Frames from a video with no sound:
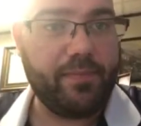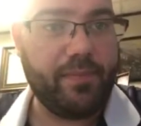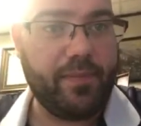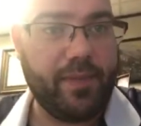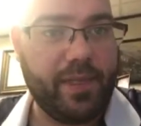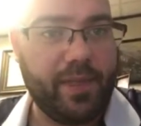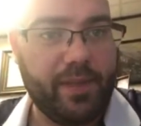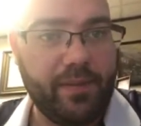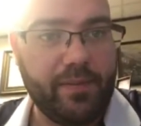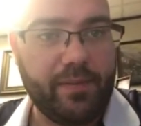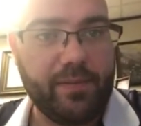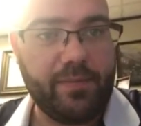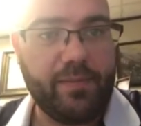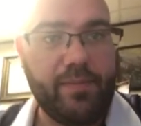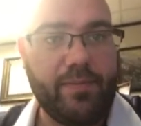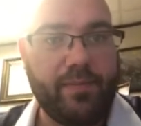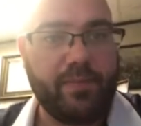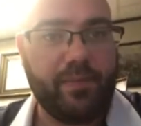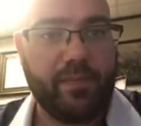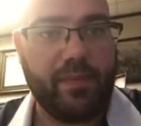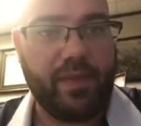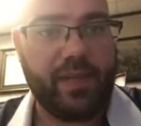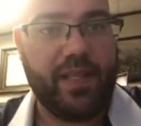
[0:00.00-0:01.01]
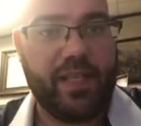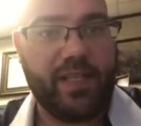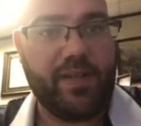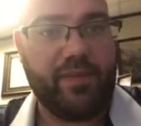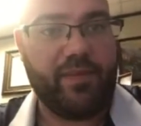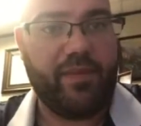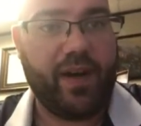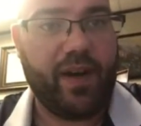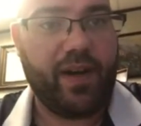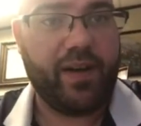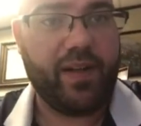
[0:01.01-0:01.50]
we need
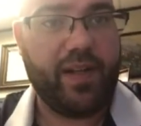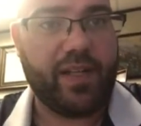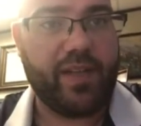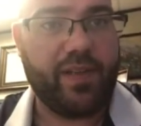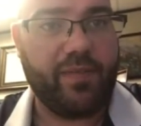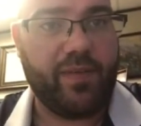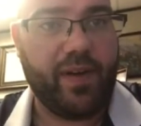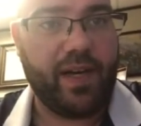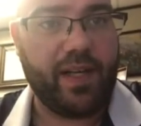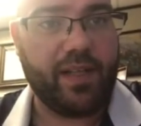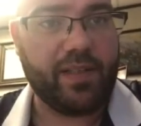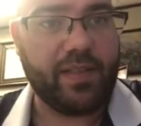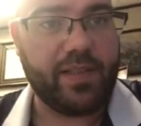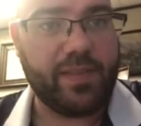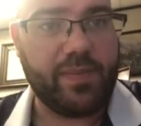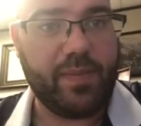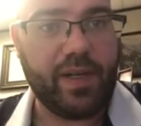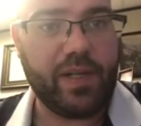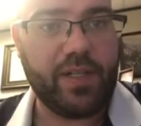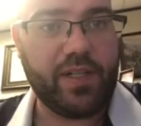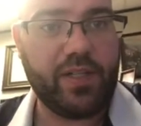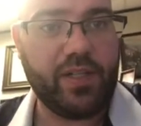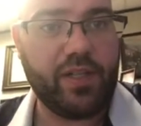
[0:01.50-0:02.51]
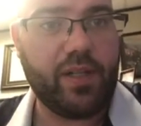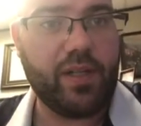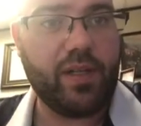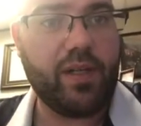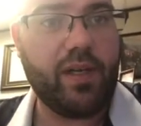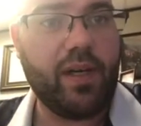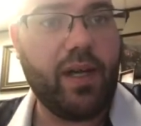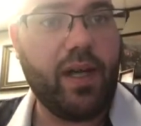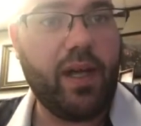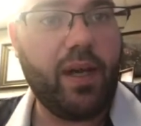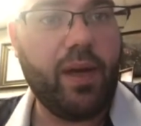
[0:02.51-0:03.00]
to at the very least make
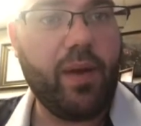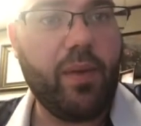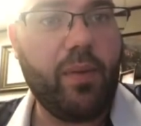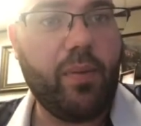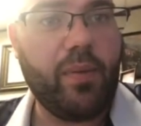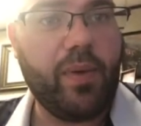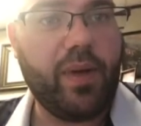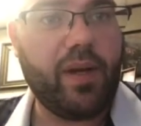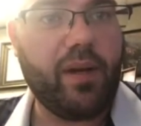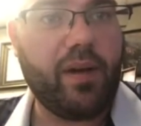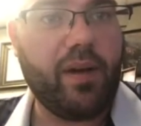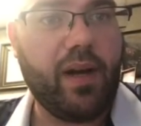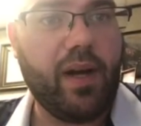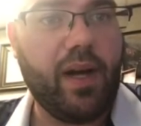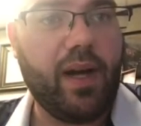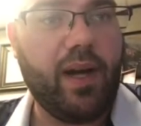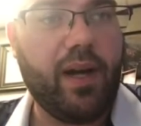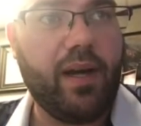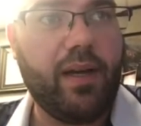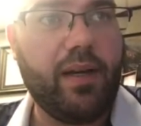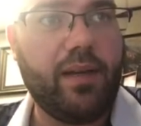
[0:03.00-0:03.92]
sure we're